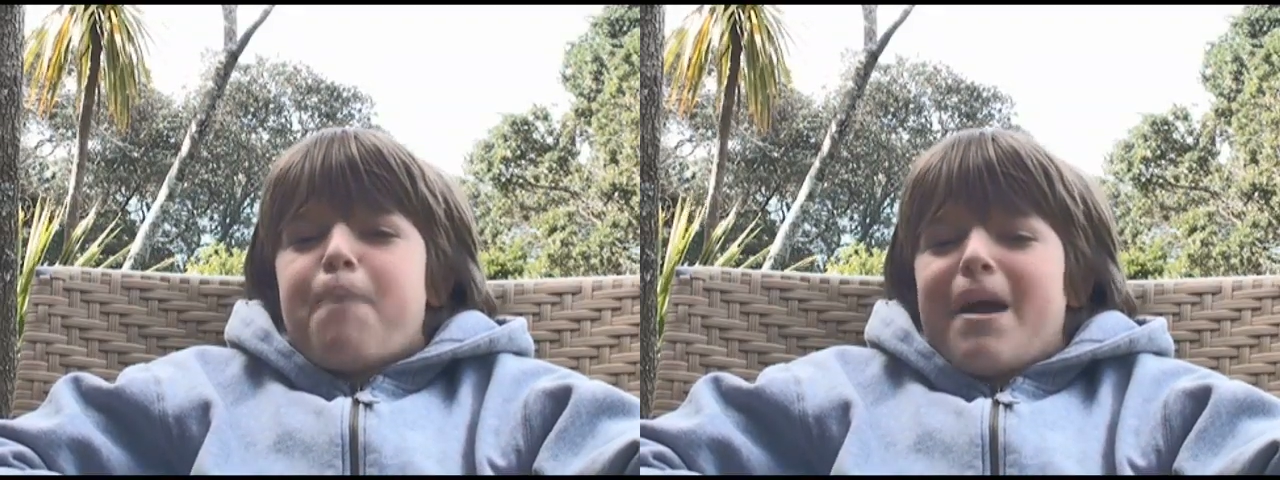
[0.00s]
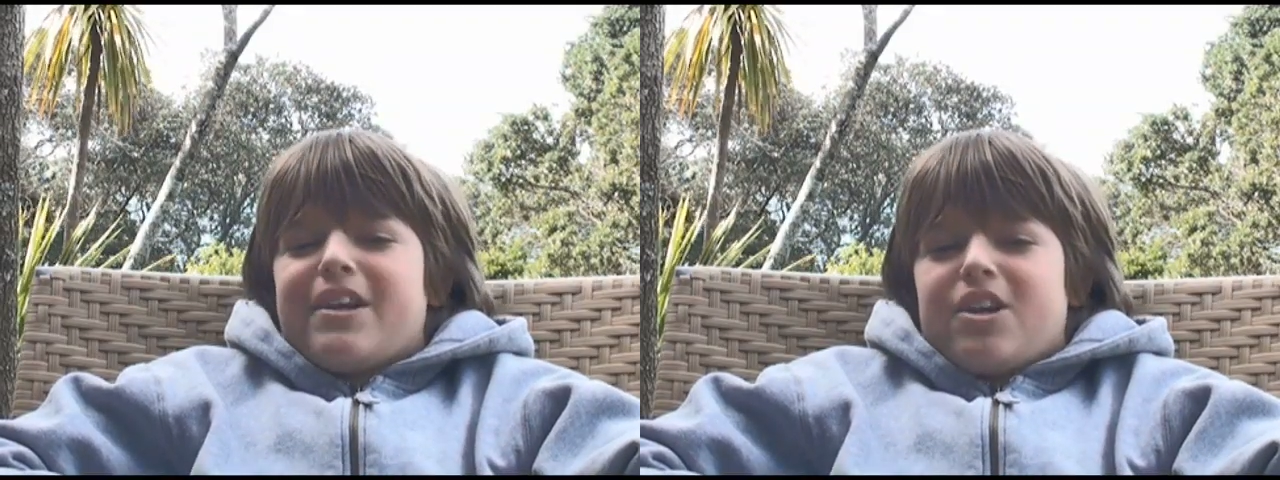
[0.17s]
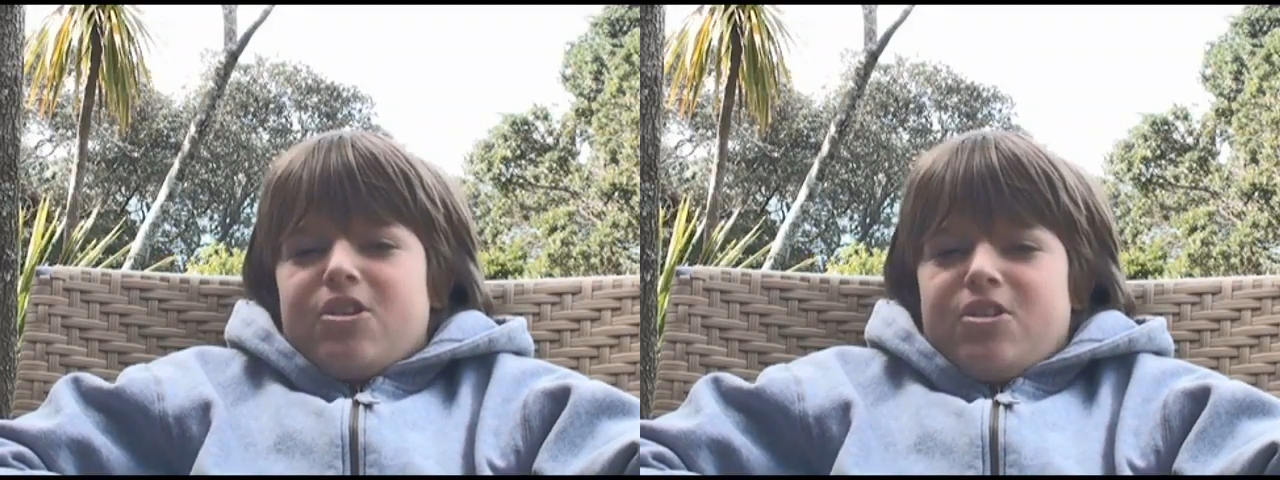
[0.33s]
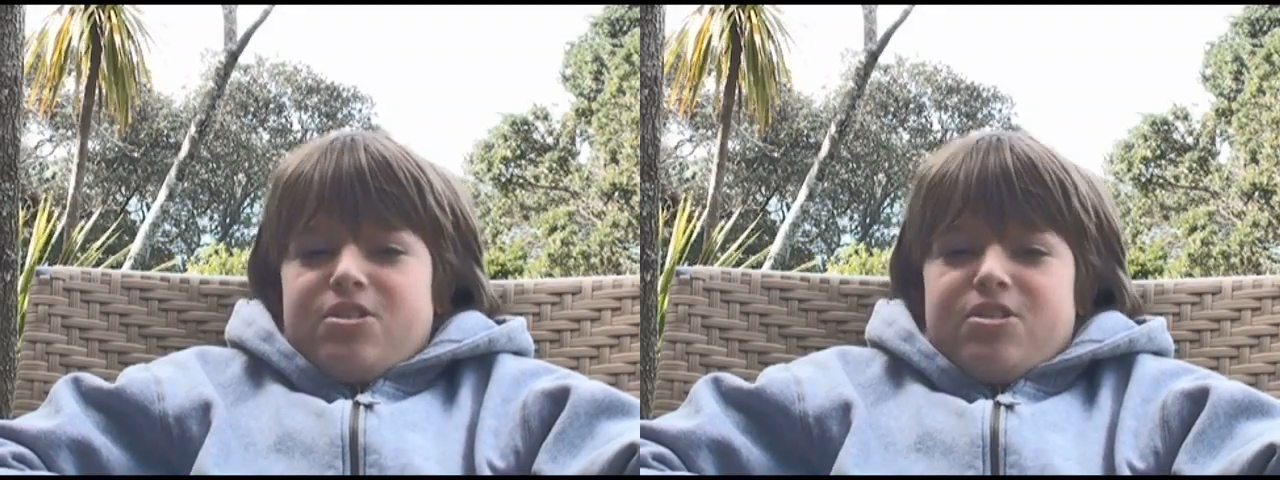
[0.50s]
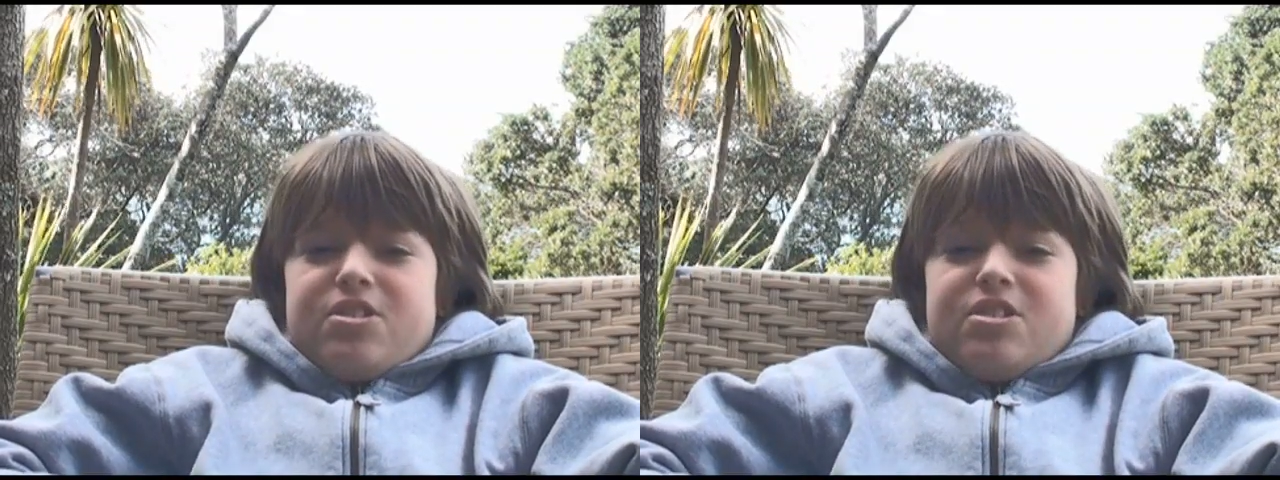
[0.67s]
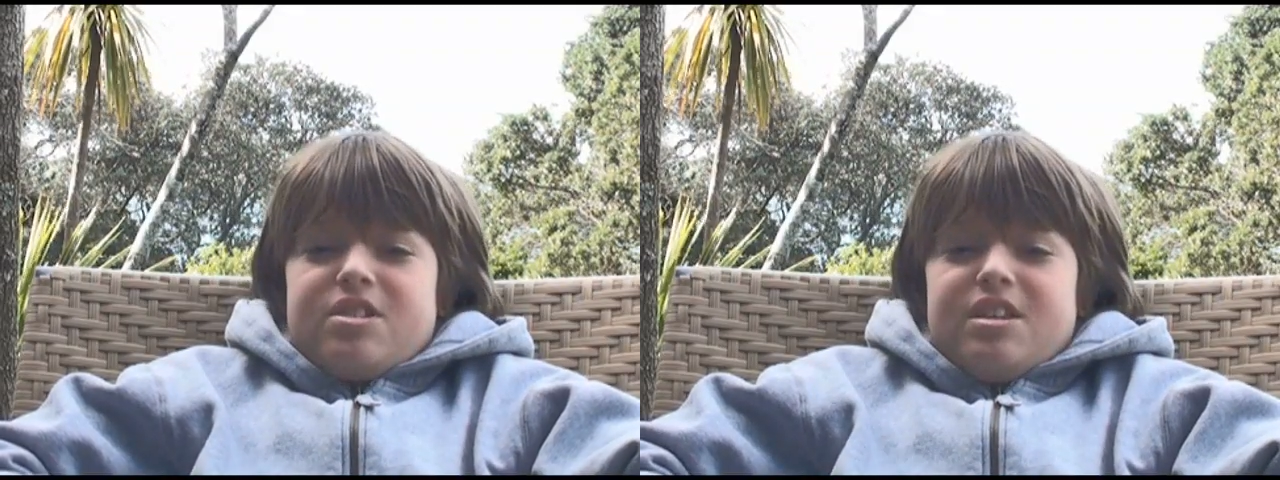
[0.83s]

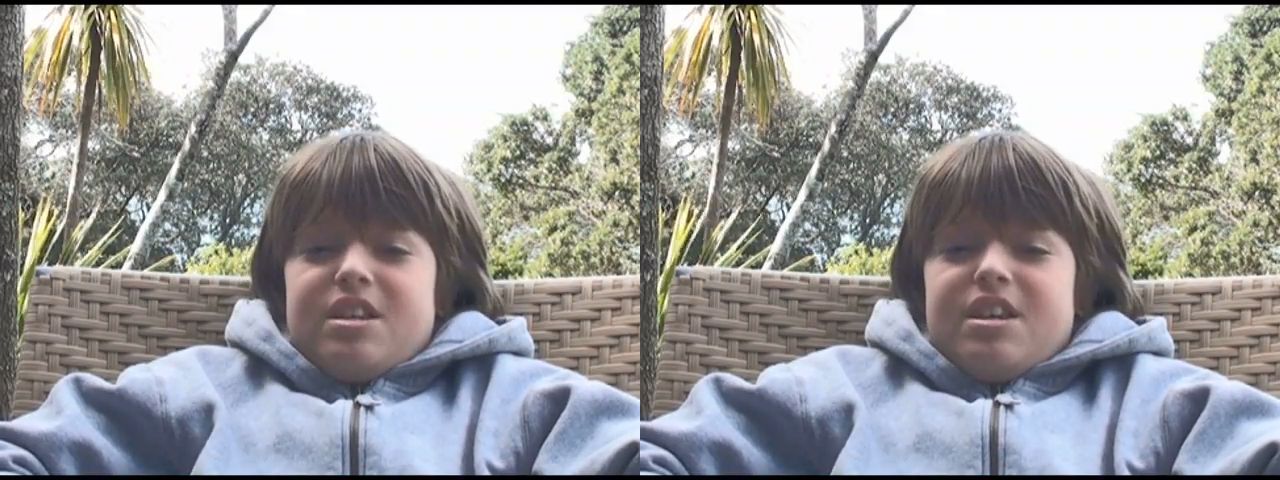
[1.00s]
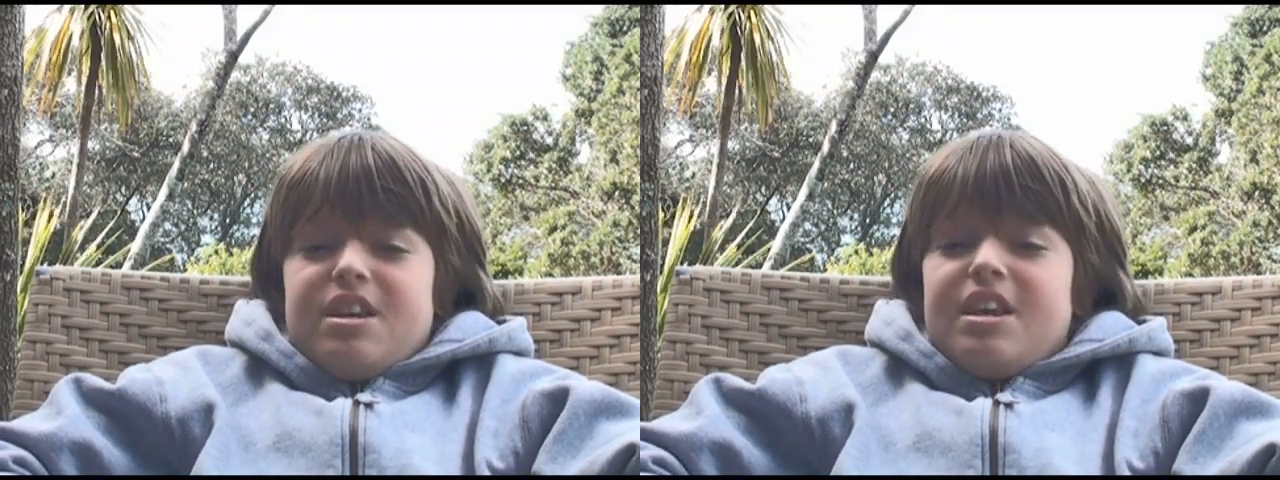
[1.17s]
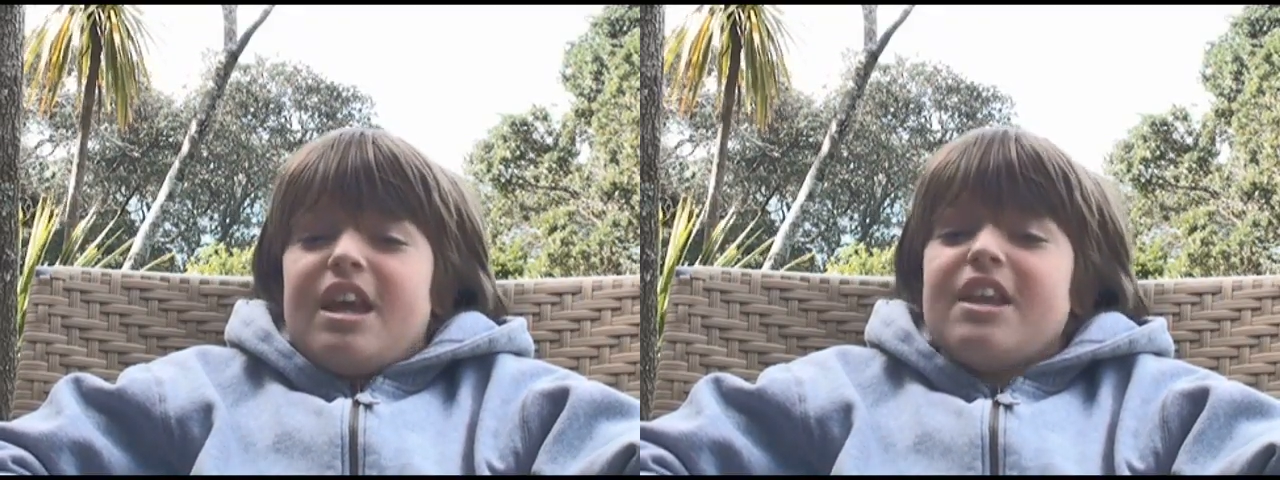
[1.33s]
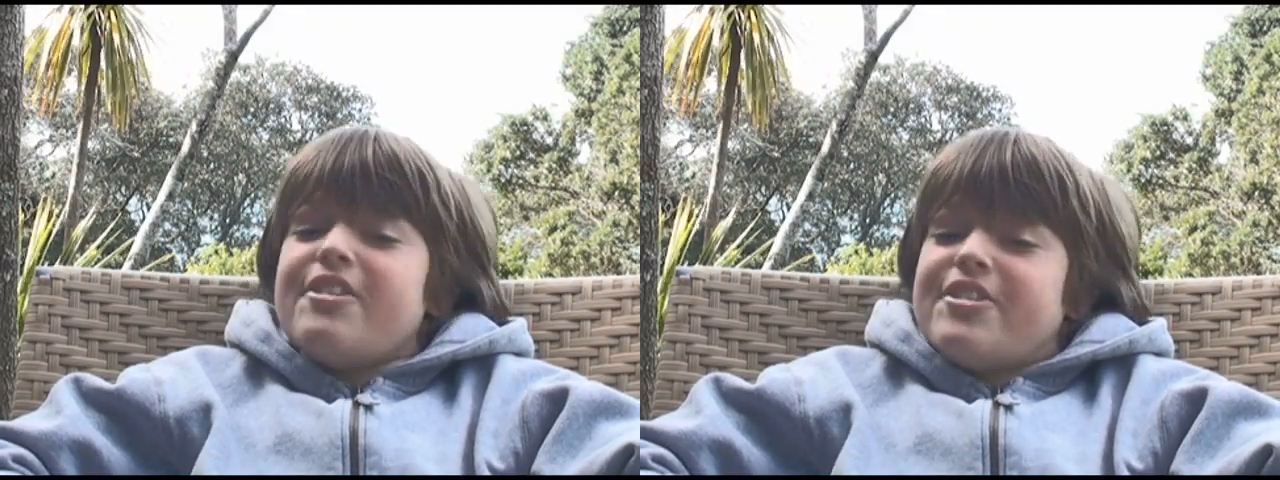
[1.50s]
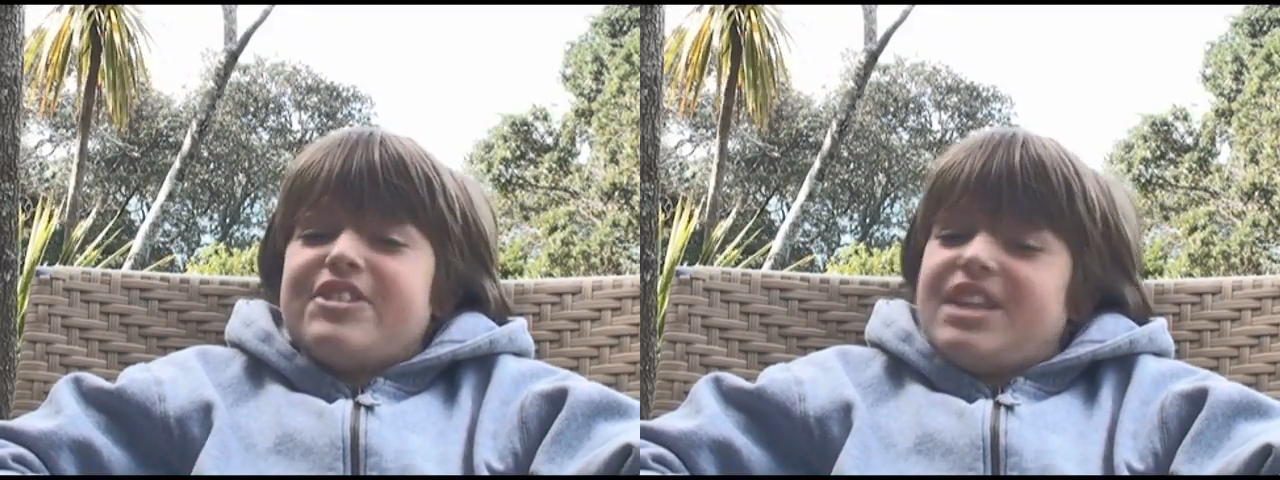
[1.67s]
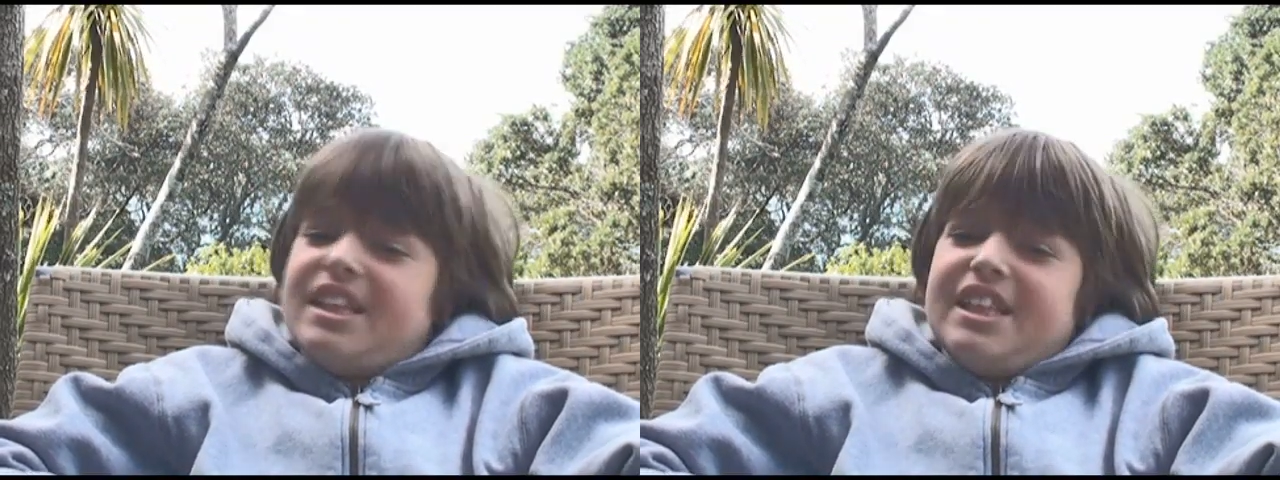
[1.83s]
bikers. In
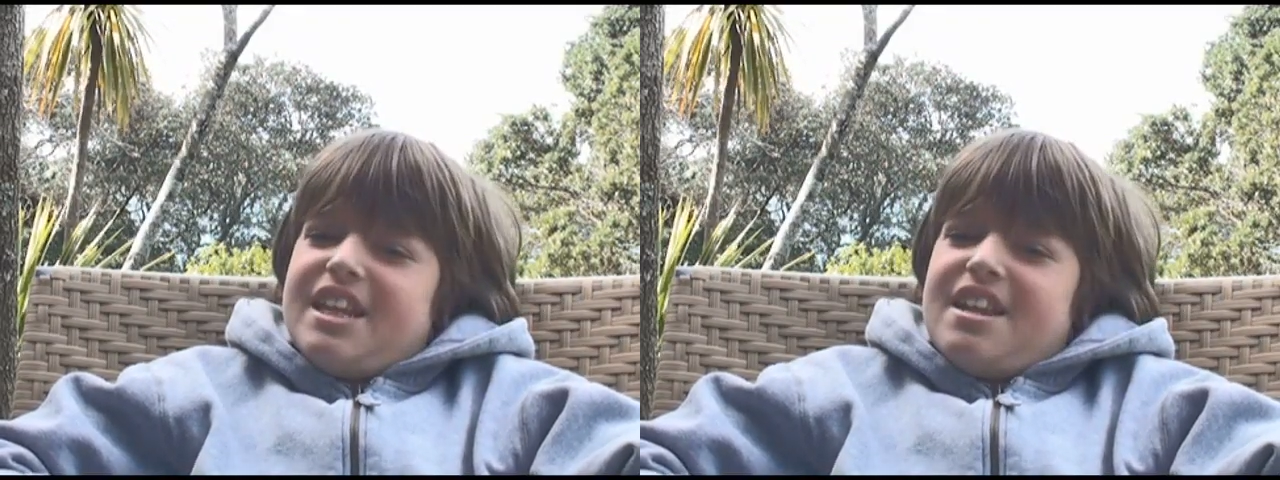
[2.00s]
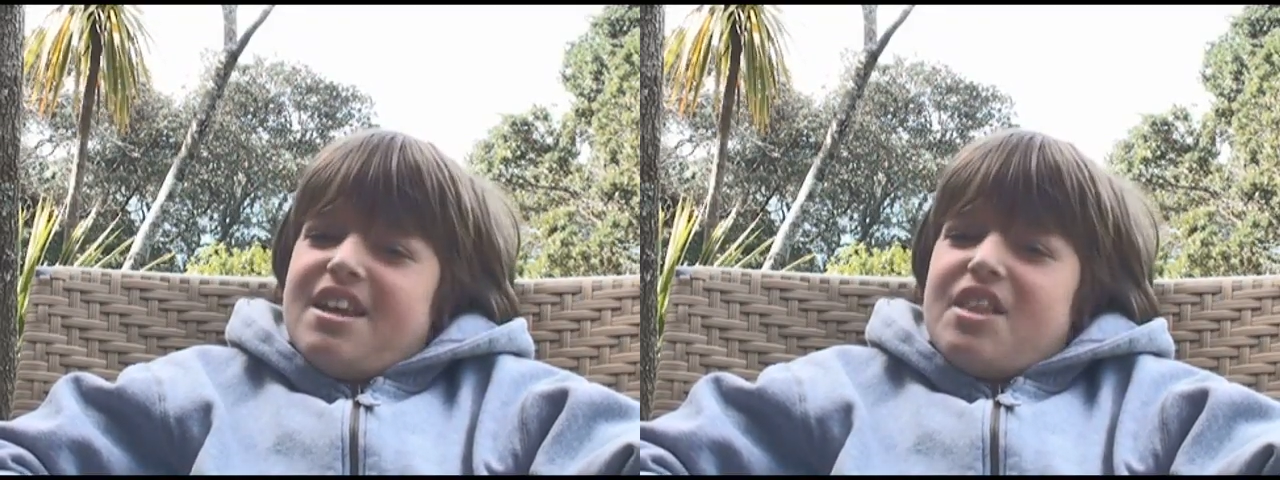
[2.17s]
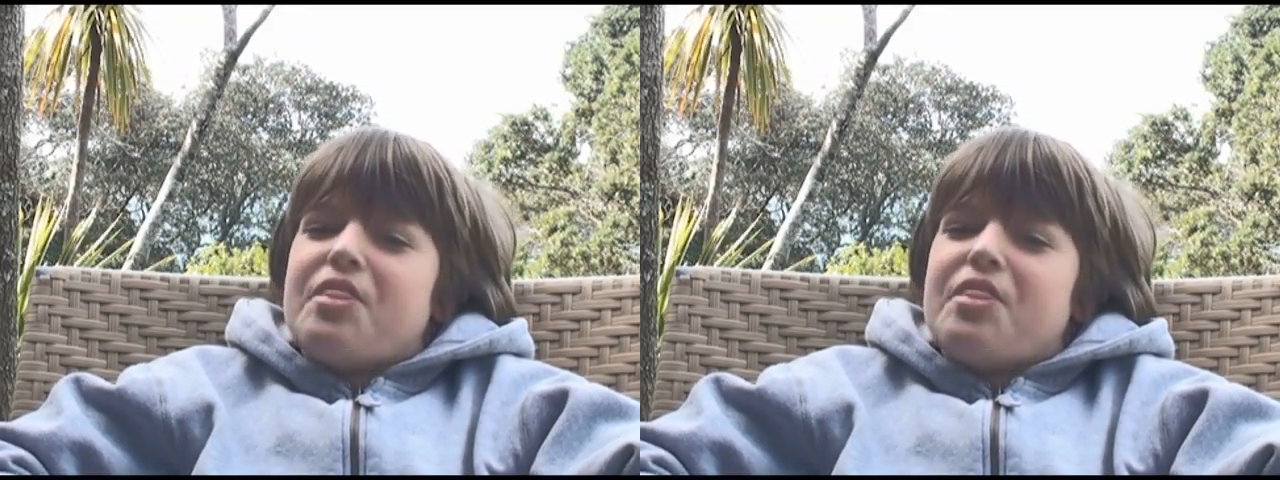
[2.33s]
New Zealand,